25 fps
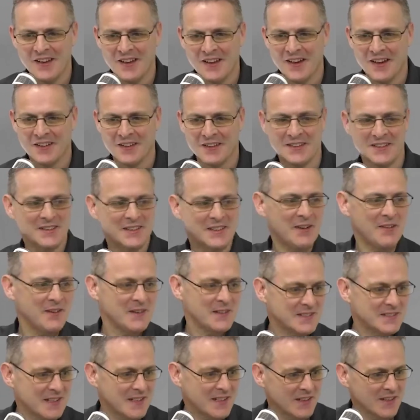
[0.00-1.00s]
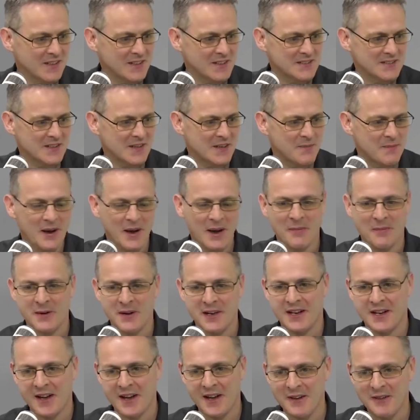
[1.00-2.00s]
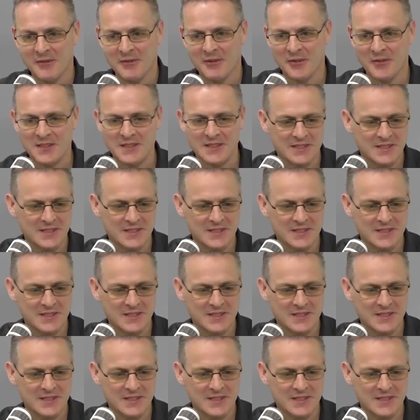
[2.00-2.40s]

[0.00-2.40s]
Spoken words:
I think Derek said last time, are we live or is